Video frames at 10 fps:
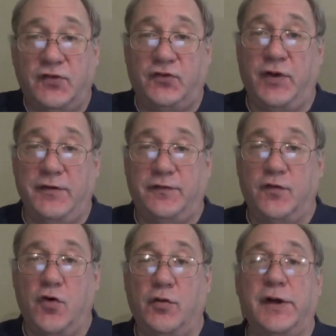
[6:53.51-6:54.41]
as
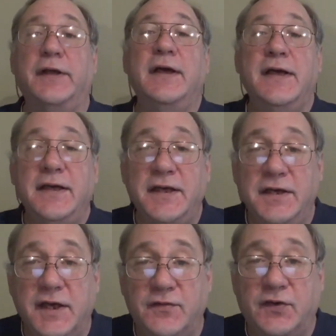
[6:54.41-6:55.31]
straightforward. He
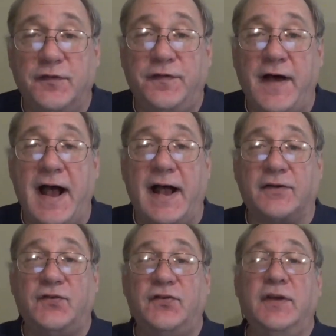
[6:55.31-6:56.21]
gives the
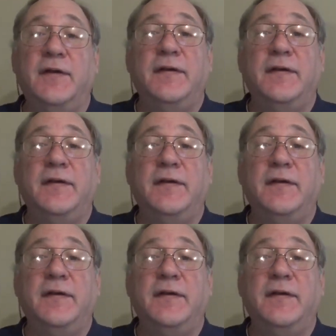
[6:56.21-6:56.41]
facts.